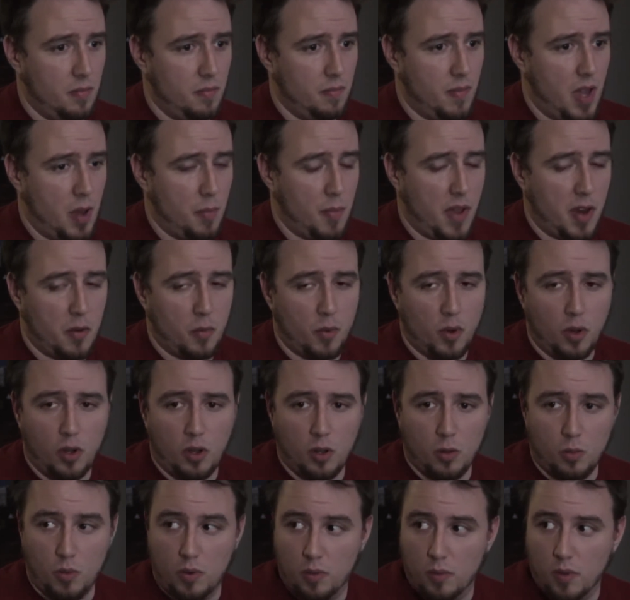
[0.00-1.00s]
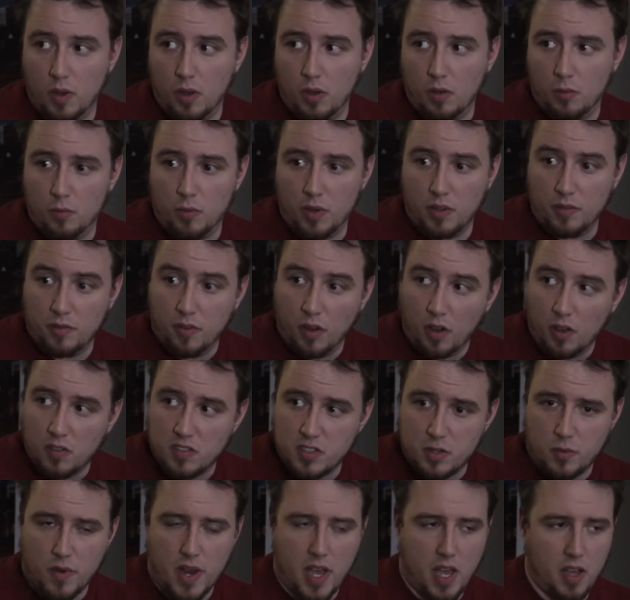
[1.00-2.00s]
my role
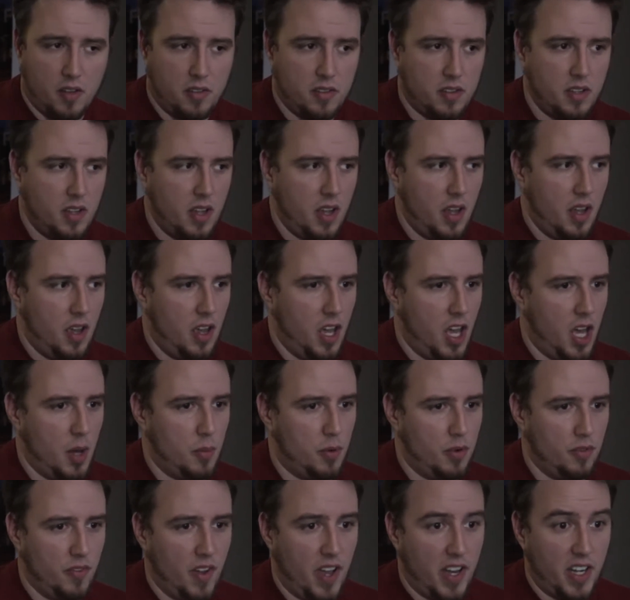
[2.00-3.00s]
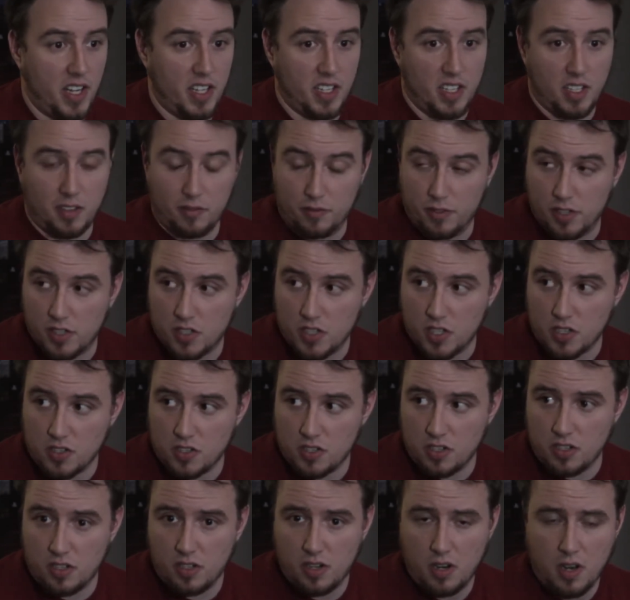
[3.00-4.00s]
revolves around providing the
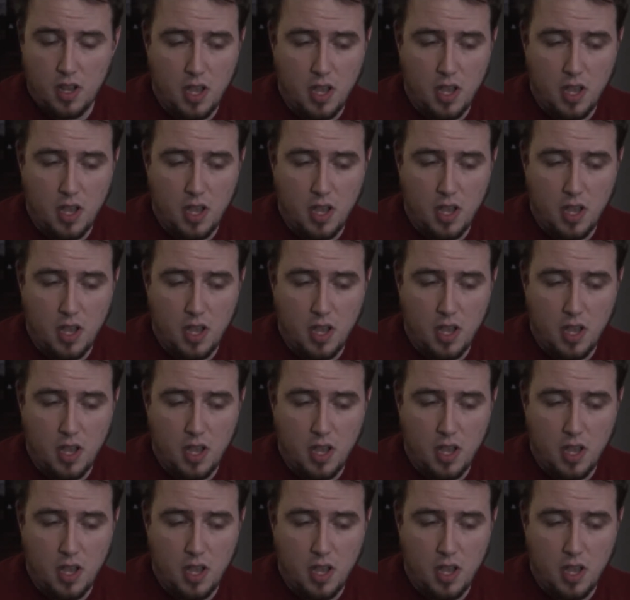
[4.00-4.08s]
infrastructure,